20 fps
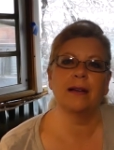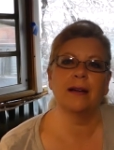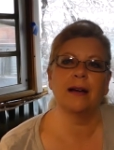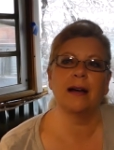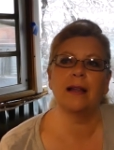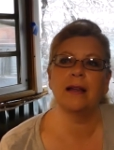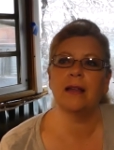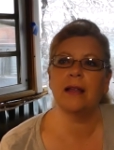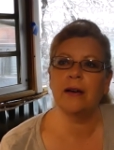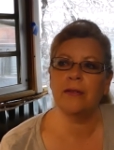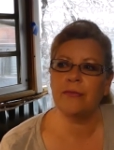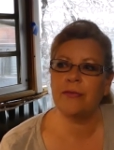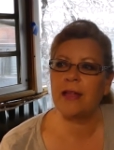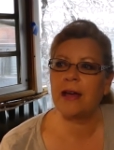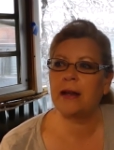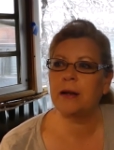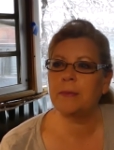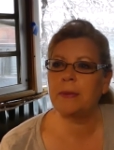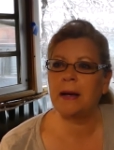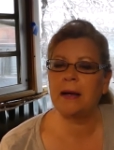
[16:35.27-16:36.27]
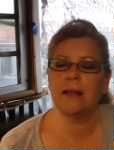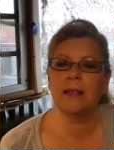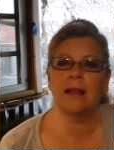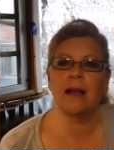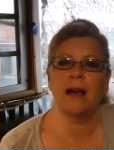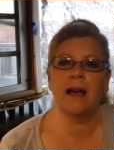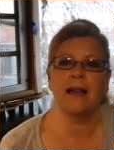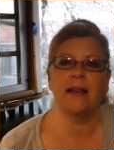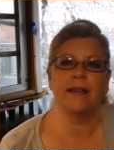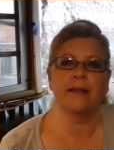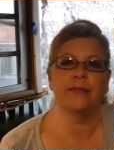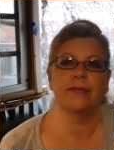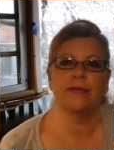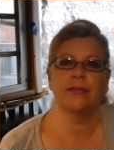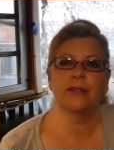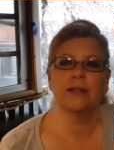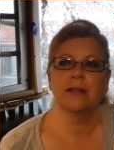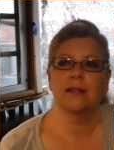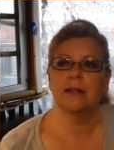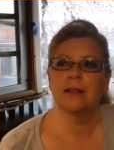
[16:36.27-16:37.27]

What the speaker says: I love that about life.